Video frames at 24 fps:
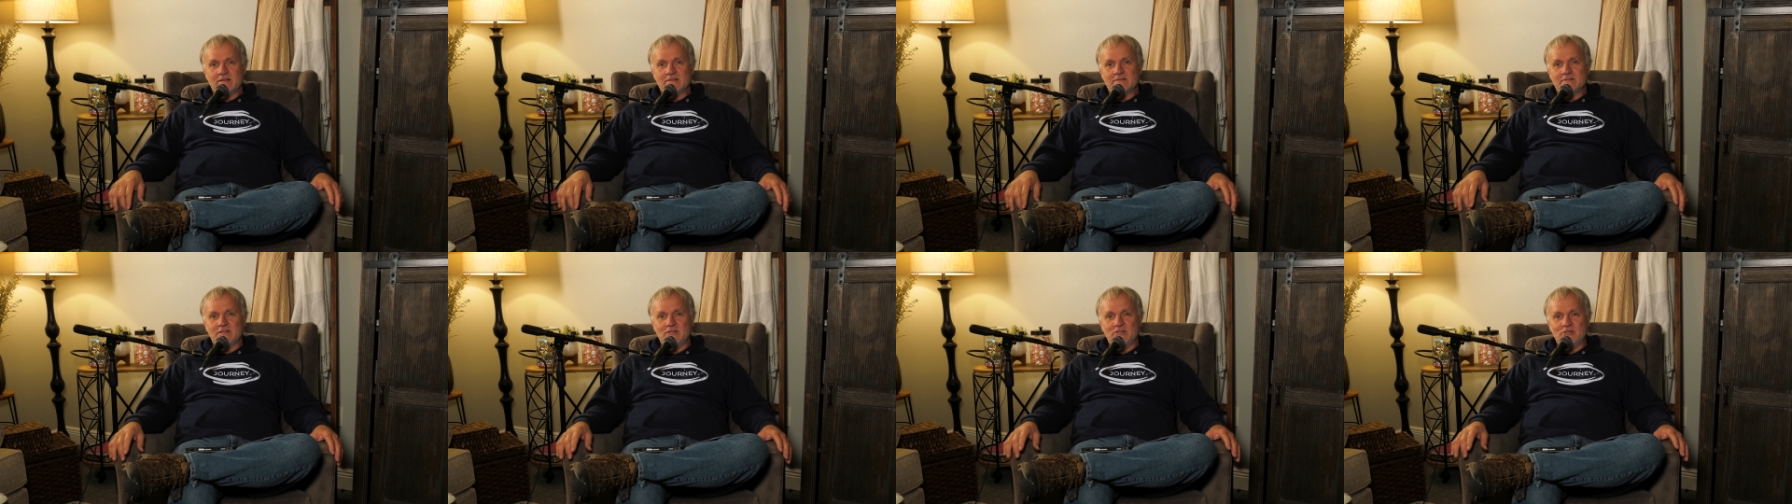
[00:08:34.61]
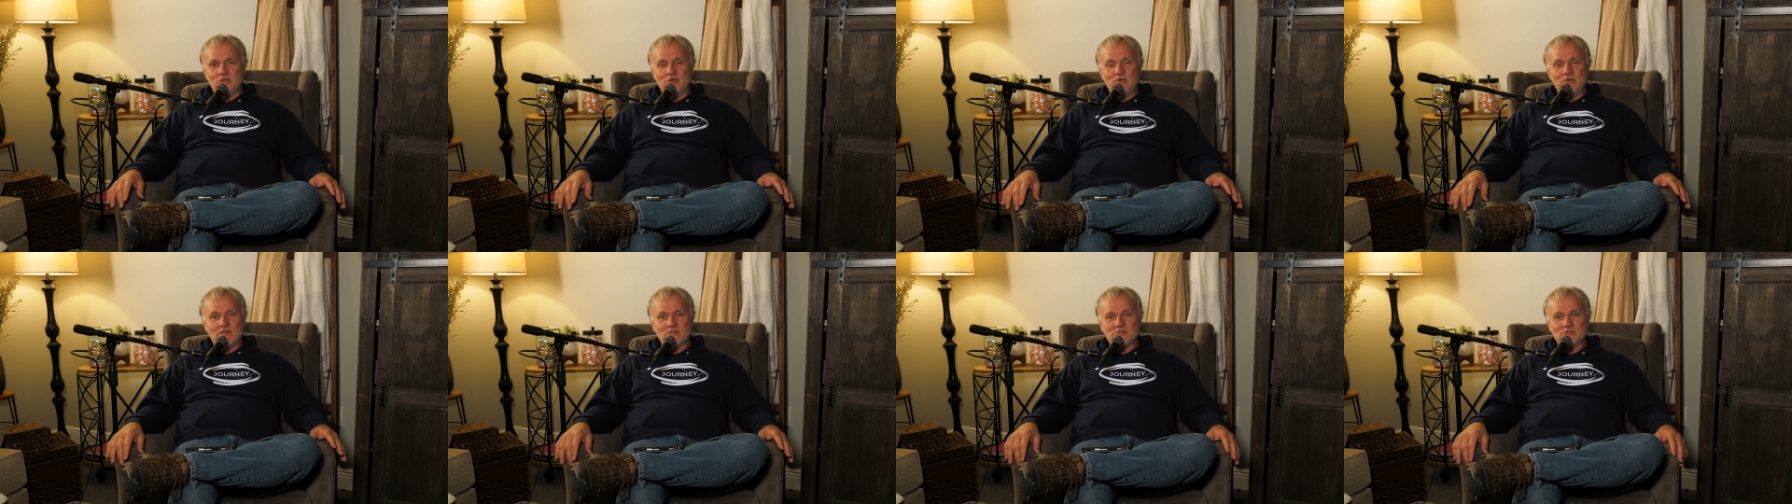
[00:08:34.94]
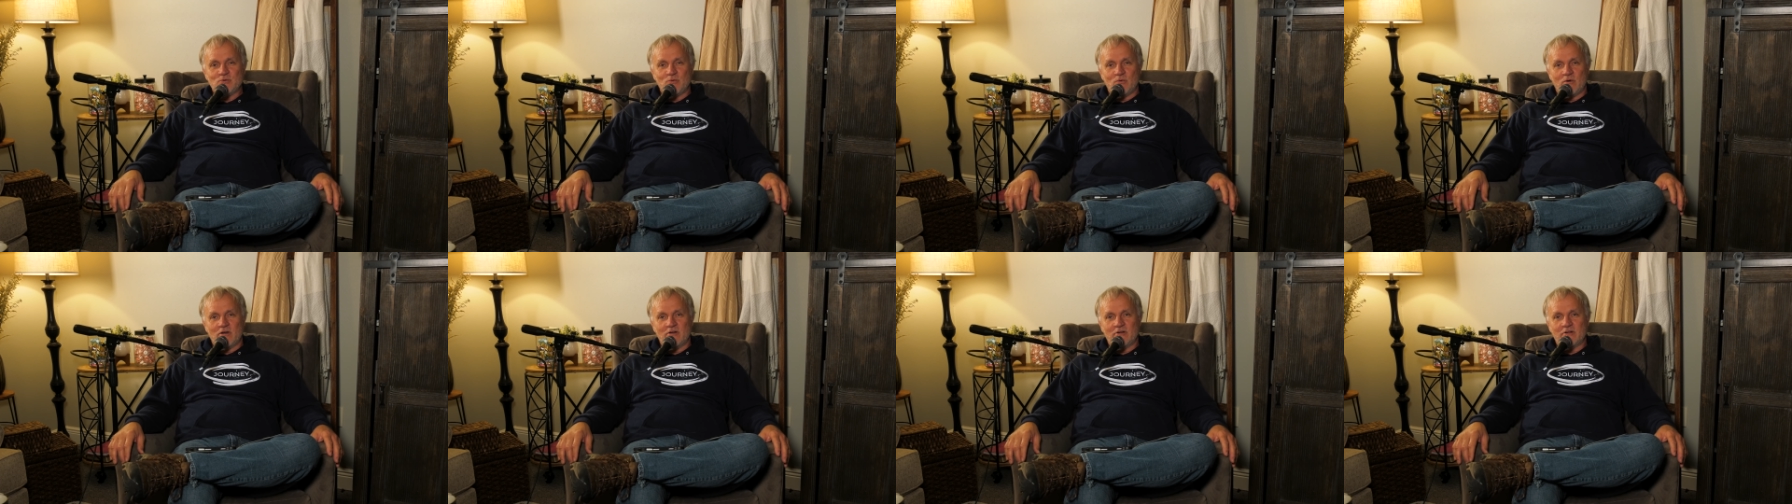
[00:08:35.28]
to do his
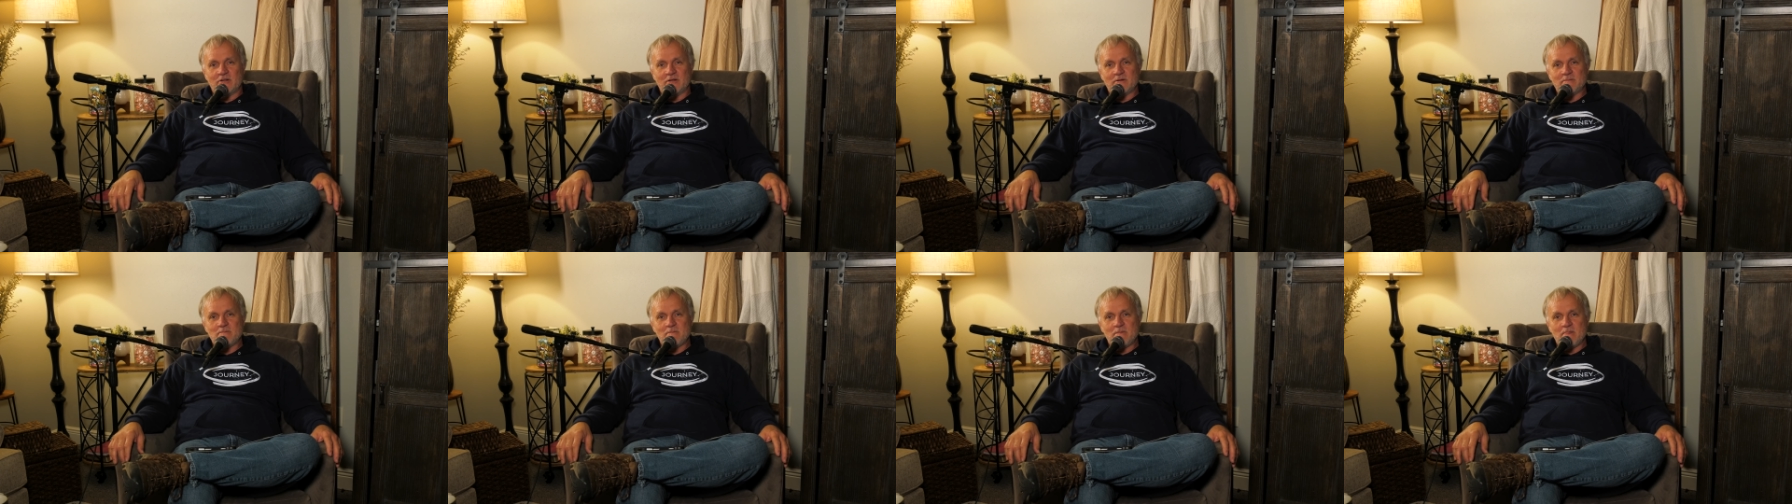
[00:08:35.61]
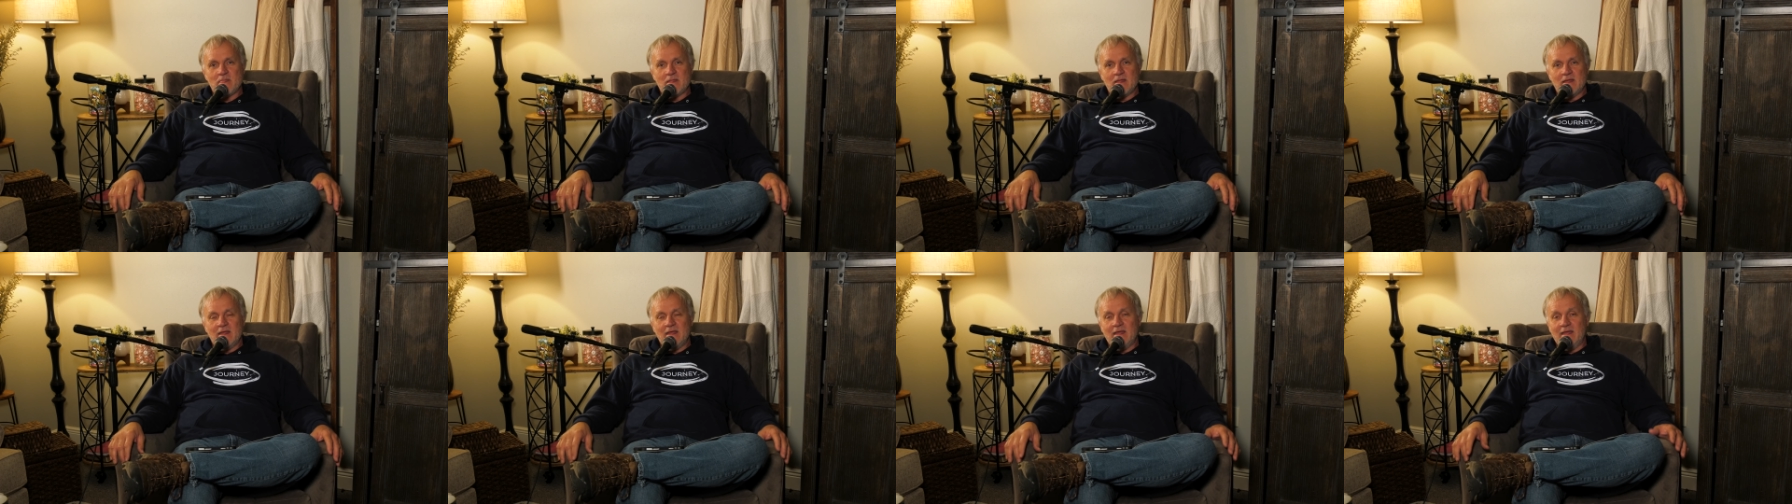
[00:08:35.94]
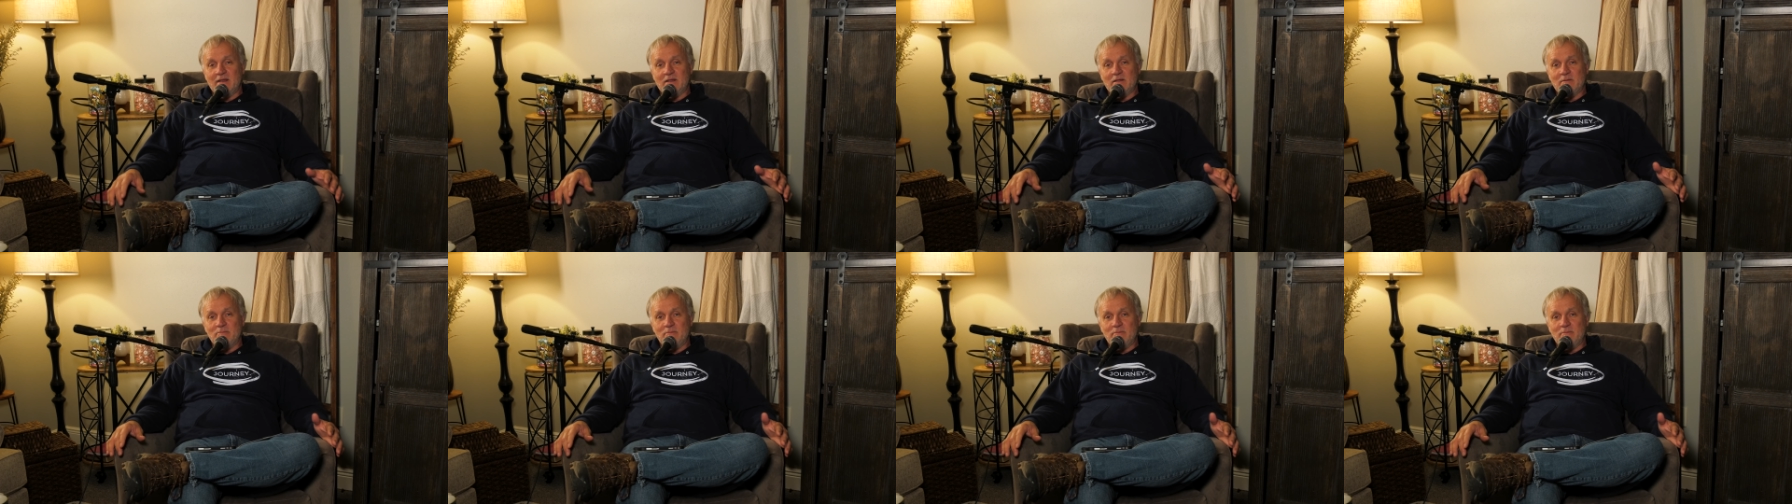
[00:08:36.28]
work and to